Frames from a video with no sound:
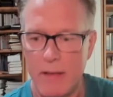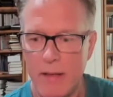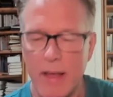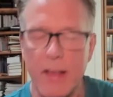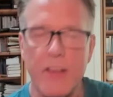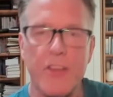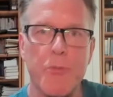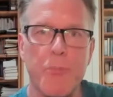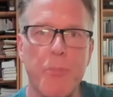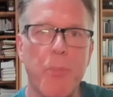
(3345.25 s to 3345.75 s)

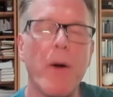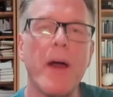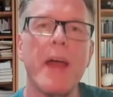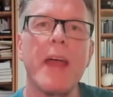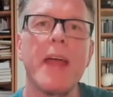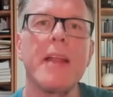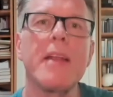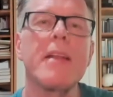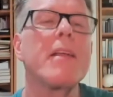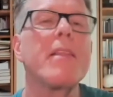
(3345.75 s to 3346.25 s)

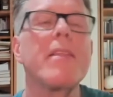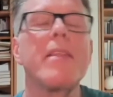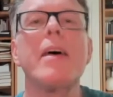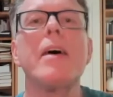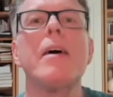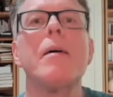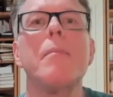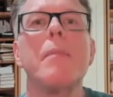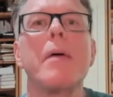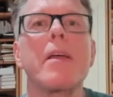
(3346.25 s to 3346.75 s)
explain to
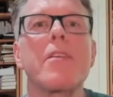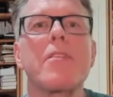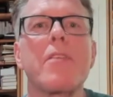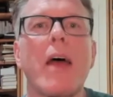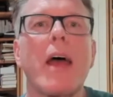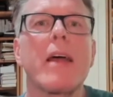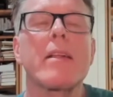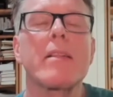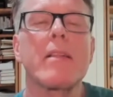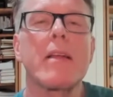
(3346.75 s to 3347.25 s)
them
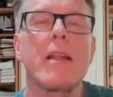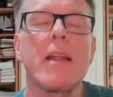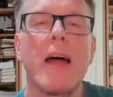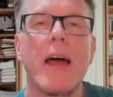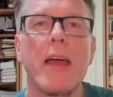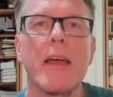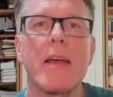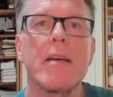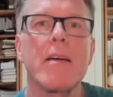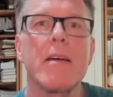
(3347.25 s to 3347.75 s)
exactly
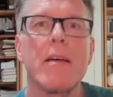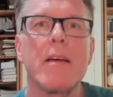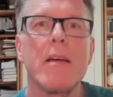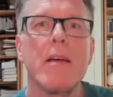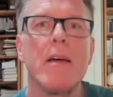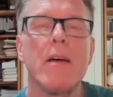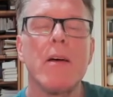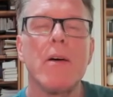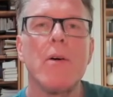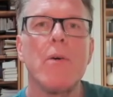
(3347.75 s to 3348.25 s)
like
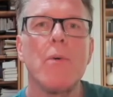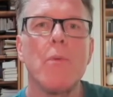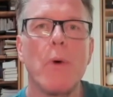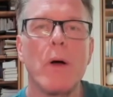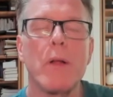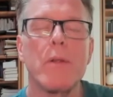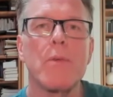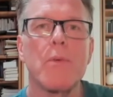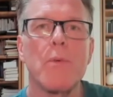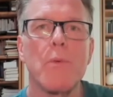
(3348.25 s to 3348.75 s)

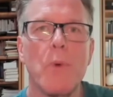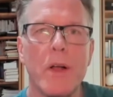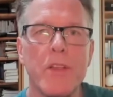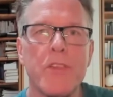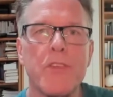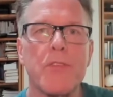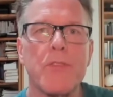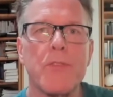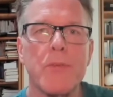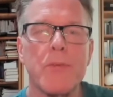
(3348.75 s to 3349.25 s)

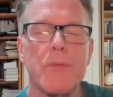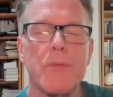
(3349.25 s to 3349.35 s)
what's